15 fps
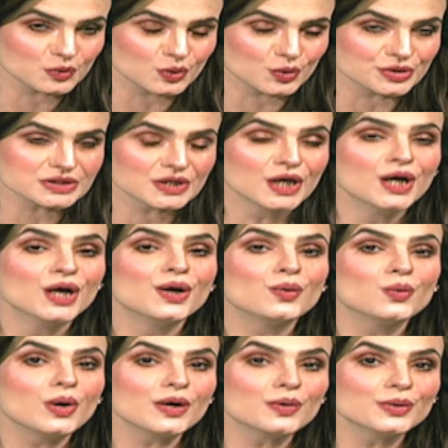Court
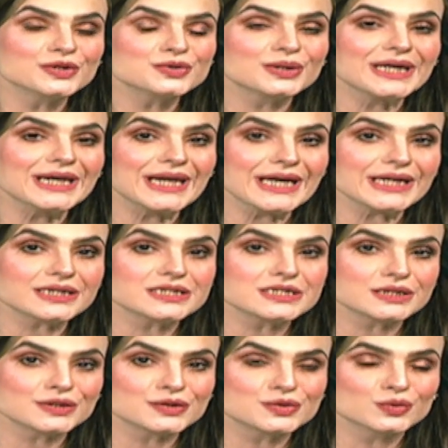who are going to
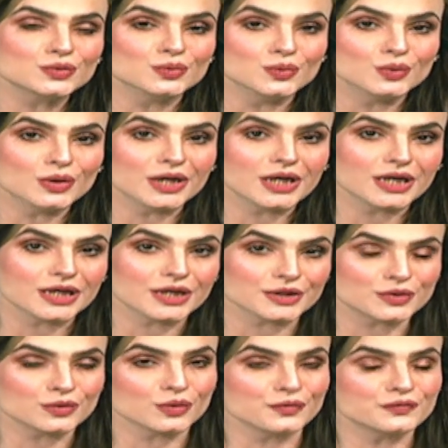collect to,
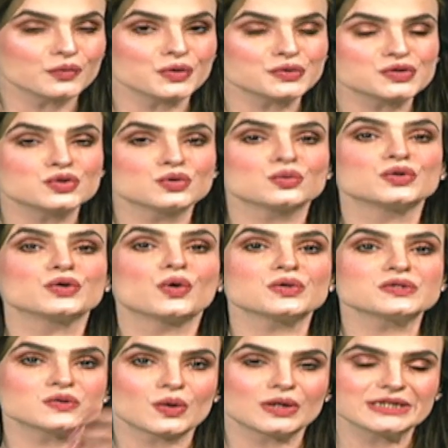you know, of course, show your
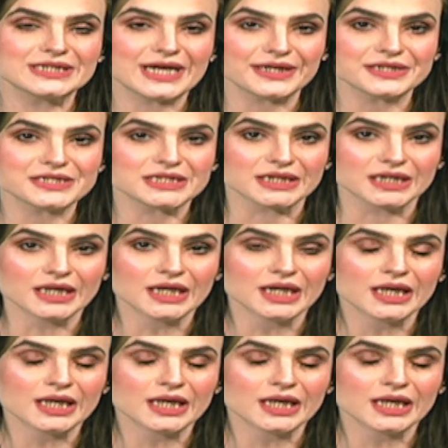solidarity.